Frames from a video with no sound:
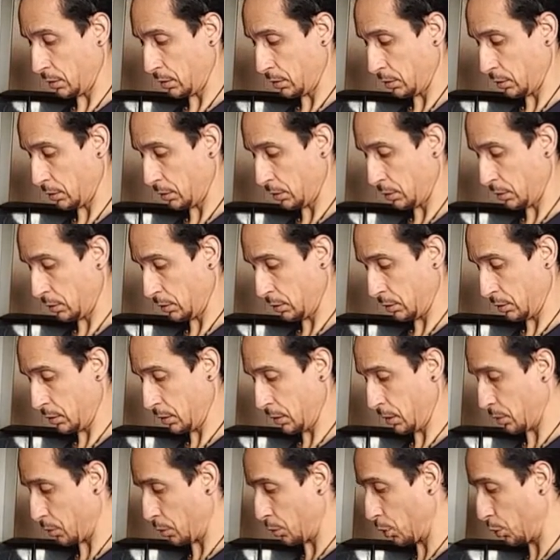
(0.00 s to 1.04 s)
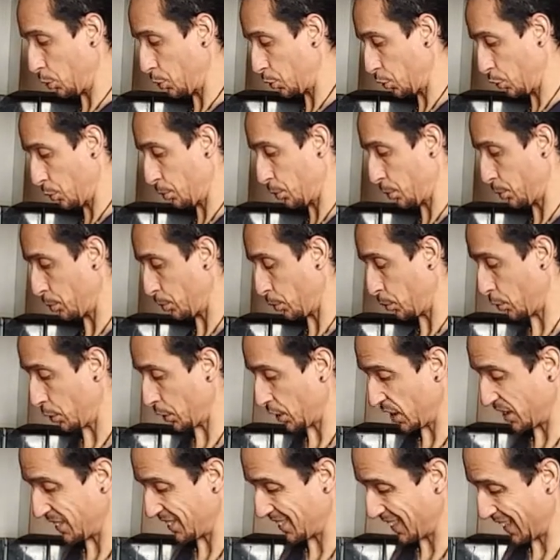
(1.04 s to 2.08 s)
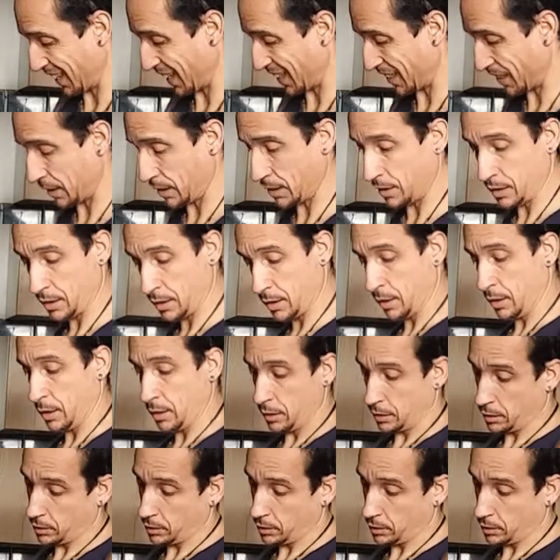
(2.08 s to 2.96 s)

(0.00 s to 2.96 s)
a little soup spoon inside. So this